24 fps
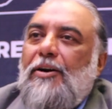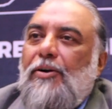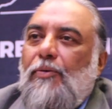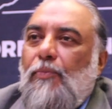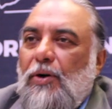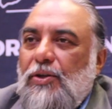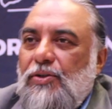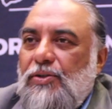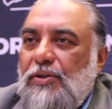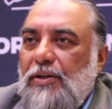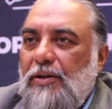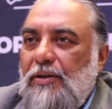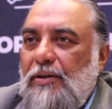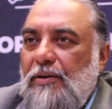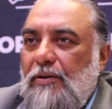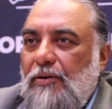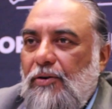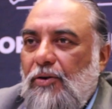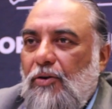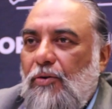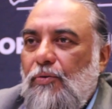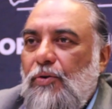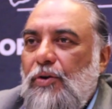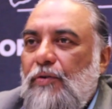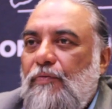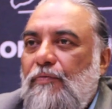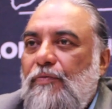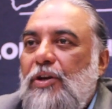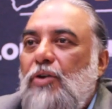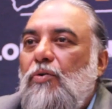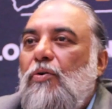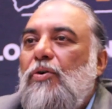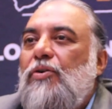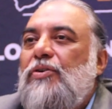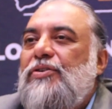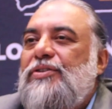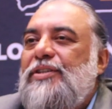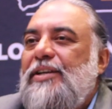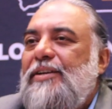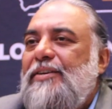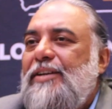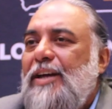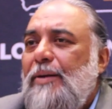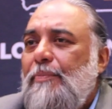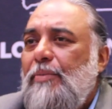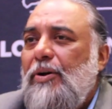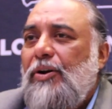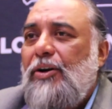What's it, you know, we don't say
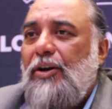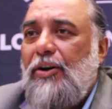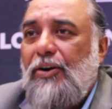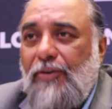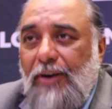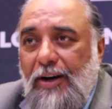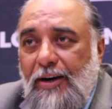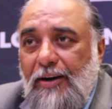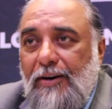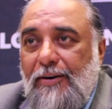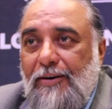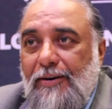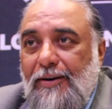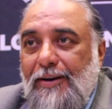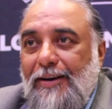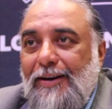debit and credit,